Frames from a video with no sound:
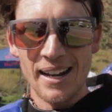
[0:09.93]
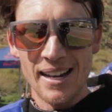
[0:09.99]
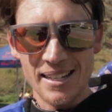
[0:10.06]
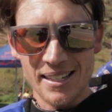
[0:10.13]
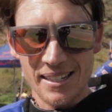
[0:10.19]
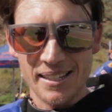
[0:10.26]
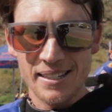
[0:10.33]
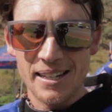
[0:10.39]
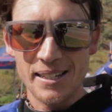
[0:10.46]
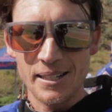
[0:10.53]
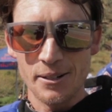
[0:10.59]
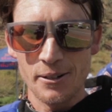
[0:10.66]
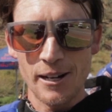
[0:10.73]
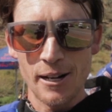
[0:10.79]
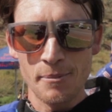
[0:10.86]
guys, this is
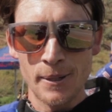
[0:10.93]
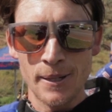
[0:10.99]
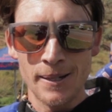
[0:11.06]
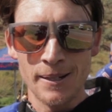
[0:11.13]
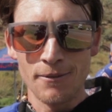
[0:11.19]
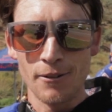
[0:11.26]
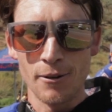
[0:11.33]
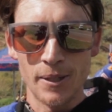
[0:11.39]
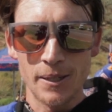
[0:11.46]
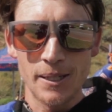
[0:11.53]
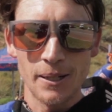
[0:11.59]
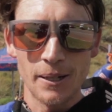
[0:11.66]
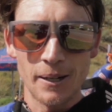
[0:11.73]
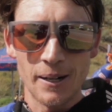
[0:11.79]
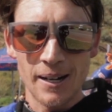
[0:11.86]
Dustin Rudman from the
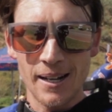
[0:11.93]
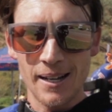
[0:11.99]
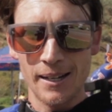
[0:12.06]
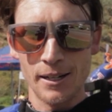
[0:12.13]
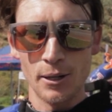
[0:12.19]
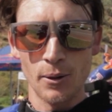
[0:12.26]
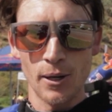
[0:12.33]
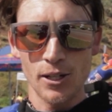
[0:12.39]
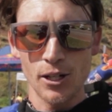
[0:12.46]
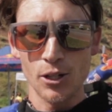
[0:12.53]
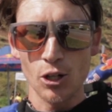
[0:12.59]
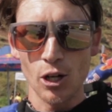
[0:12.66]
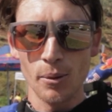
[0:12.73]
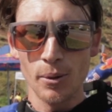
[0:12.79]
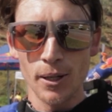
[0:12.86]
DRI and you're watching
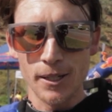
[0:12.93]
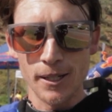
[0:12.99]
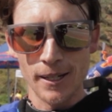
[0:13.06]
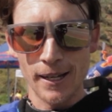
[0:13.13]
Joburg